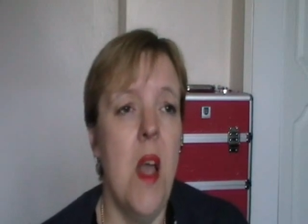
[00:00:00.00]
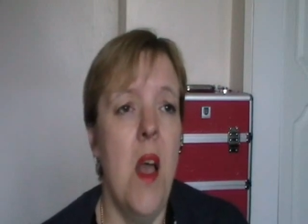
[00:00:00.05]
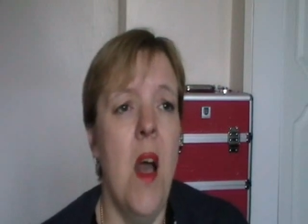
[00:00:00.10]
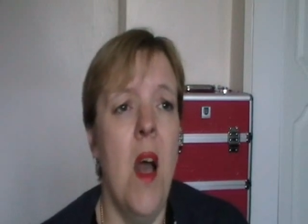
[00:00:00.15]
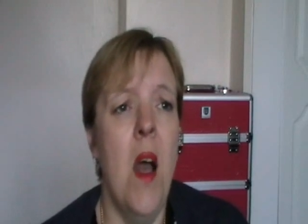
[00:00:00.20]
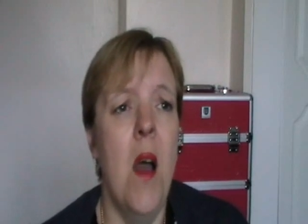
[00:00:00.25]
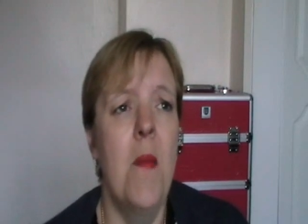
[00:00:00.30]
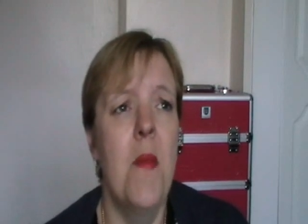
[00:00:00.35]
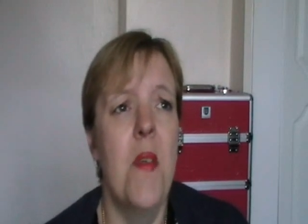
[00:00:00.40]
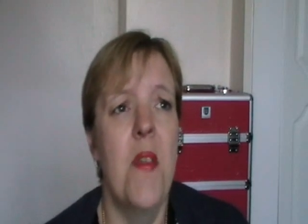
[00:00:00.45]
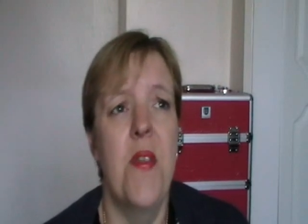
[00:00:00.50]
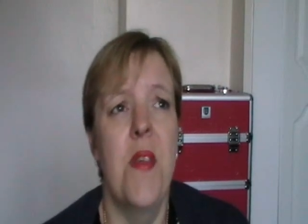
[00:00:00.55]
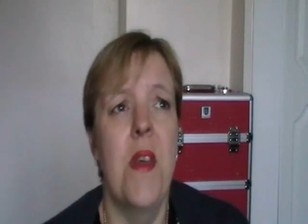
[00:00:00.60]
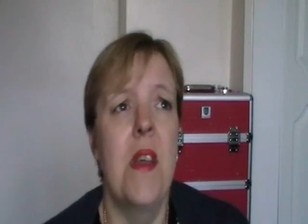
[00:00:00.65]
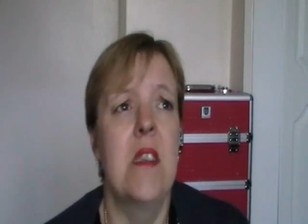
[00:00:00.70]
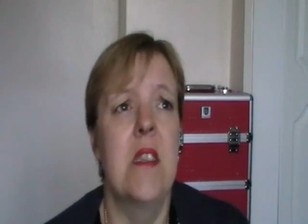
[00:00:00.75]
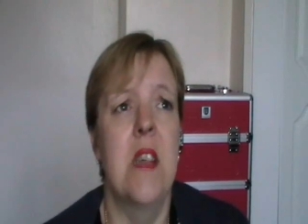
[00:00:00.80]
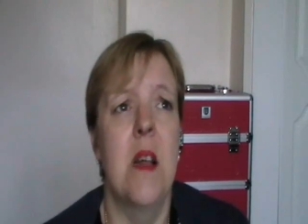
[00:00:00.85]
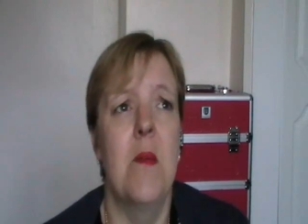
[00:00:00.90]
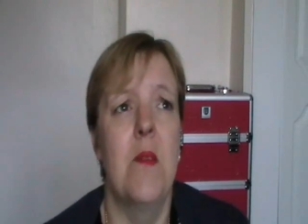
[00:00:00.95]
Uh, the
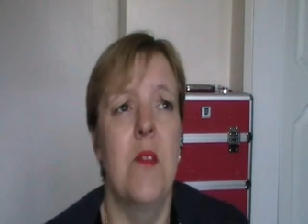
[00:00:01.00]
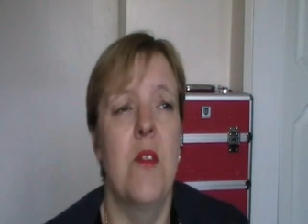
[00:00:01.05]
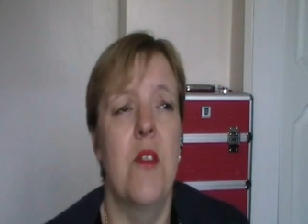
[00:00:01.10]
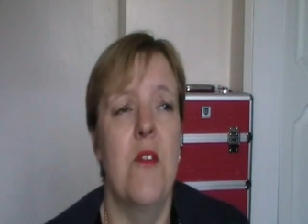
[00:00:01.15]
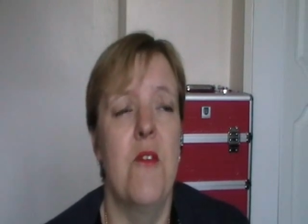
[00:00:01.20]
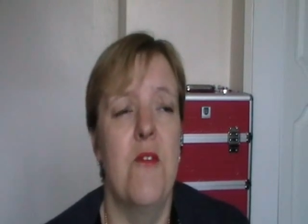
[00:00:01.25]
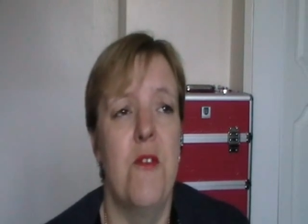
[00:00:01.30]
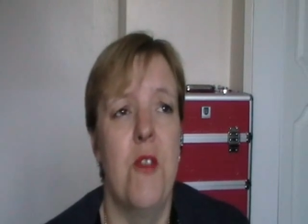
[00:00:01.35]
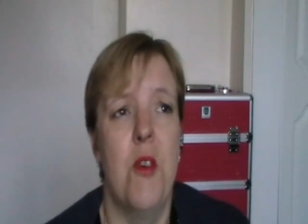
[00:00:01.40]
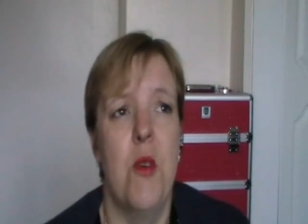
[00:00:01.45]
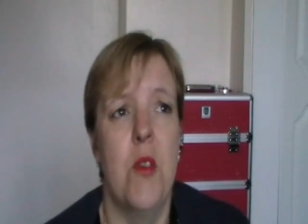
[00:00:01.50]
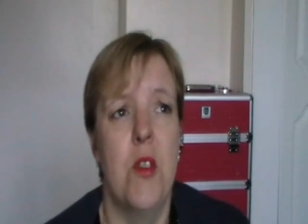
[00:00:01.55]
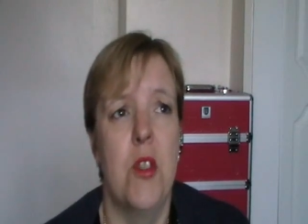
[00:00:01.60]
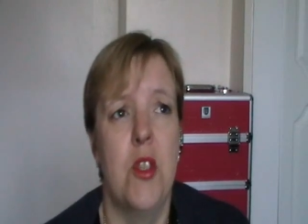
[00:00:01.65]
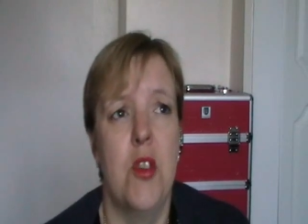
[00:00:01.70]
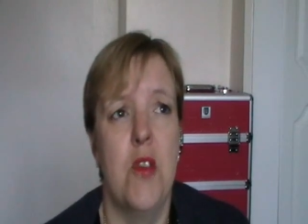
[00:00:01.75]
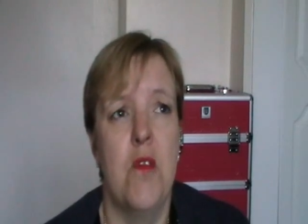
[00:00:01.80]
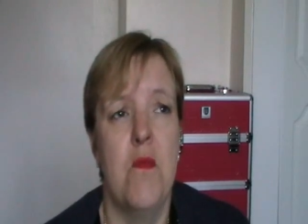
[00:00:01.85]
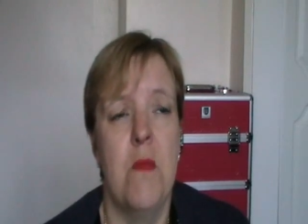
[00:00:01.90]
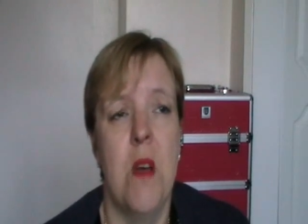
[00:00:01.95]
things I'm looking
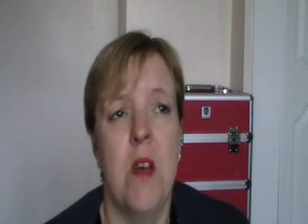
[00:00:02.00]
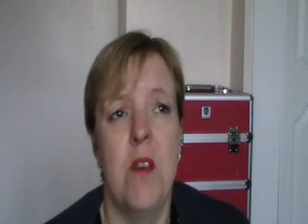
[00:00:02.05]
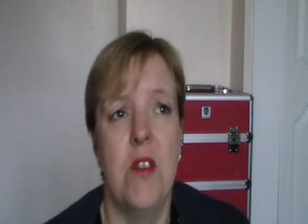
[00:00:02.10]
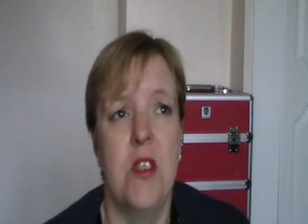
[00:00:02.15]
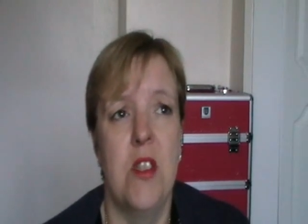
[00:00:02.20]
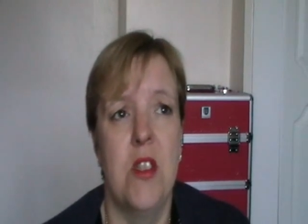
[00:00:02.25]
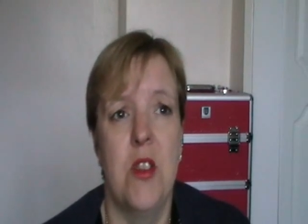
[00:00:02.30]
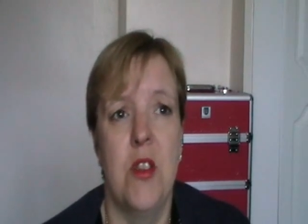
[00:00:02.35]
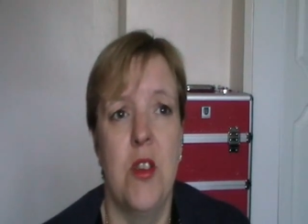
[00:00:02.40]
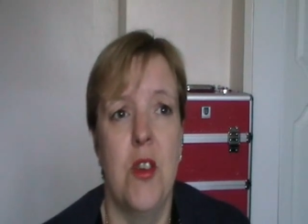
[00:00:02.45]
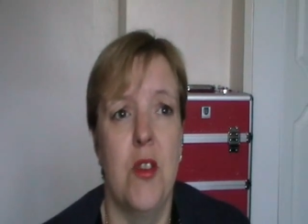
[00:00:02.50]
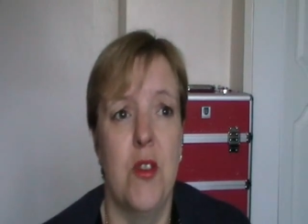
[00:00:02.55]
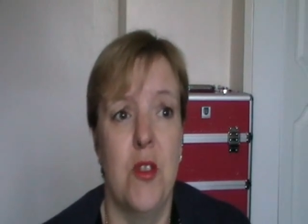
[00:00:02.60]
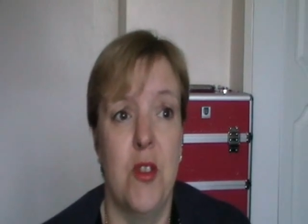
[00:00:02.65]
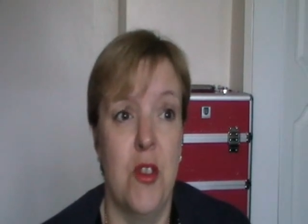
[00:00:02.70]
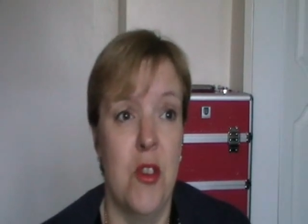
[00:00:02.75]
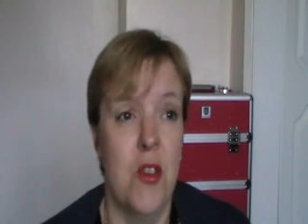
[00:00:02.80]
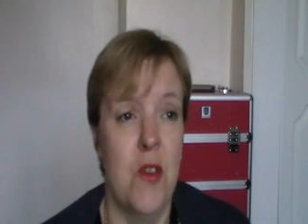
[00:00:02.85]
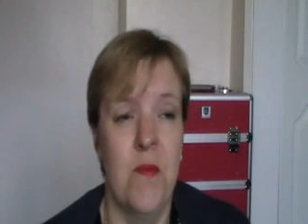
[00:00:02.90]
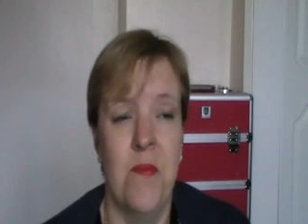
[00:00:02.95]
forward to most in
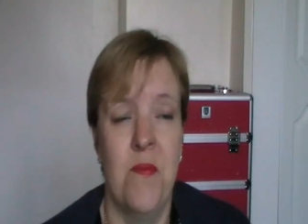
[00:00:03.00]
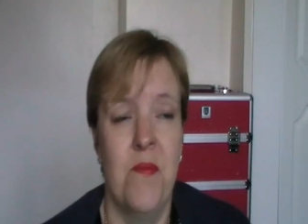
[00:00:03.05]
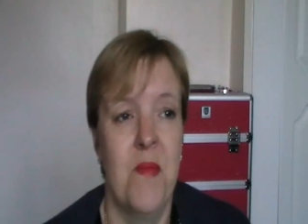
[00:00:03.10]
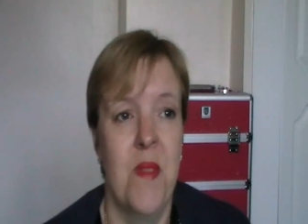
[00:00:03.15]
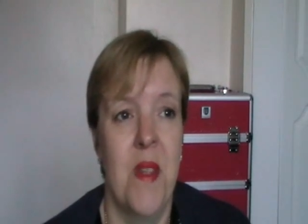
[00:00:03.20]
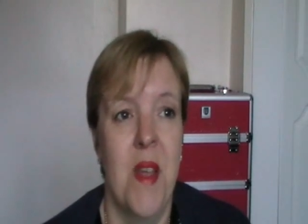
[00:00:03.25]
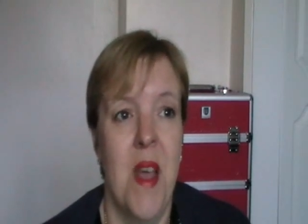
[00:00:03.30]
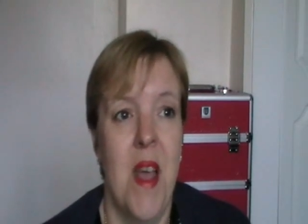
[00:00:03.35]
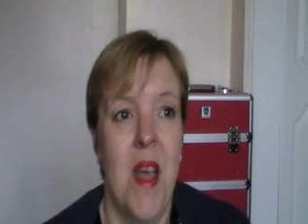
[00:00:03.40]
autumn,